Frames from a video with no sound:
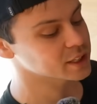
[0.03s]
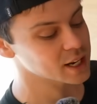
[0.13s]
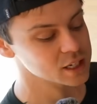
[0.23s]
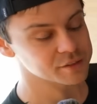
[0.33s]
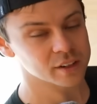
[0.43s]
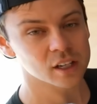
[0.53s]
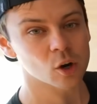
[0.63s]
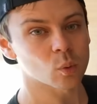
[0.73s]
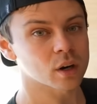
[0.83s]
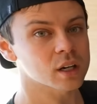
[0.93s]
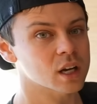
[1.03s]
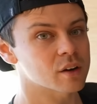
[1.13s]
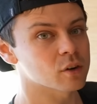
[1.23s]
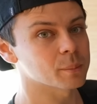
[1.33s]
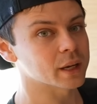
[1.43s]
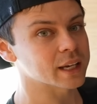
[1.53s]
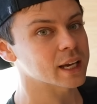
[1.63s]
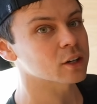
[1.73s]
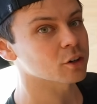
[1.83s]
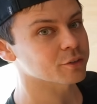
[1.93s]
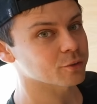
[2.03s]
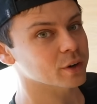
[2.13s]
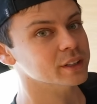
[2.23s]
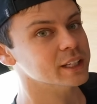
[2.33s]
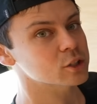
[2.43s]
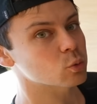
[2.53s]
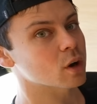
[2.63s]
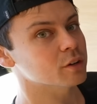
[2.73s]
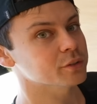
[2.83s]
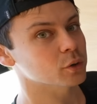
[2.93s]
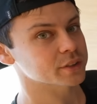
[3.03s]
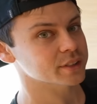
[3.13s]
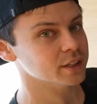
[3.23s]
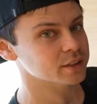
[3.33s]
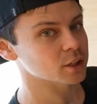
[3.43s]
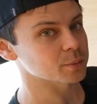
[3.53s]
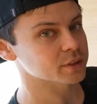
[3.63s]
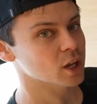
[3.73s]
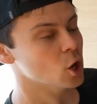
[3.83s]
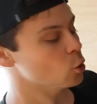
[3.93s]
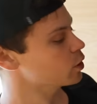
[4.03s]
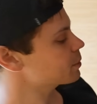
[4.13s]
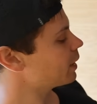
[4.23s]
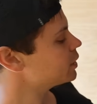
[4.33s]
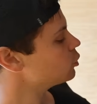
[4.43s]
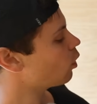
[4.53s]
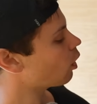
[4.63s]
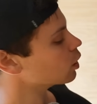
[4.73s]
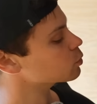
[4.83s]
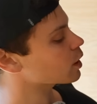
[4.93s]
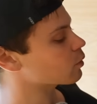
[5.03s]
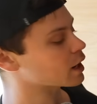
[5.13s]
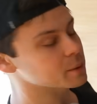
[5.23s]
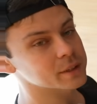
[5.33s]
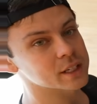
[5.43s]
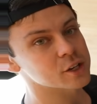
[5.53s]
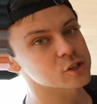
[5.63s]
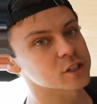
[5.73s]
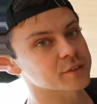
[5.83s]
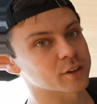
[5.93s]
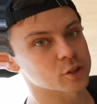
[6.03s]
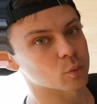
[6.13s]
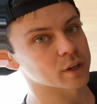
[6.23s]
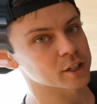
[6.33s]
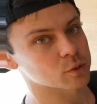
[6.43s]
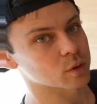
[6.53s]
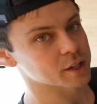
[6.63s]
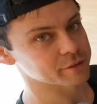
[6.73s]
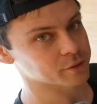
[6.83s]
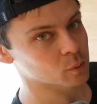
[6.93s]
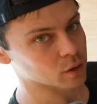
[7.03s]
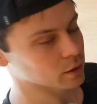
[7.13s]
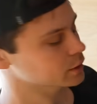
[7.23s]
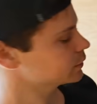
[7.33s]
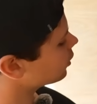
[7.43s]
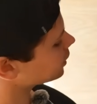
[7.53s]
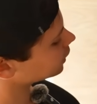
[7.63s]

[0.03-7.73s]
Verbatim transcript: today's video, we're going to cover beginner-friendly 12-volt systems with my new hardware recommendations for 2024. And on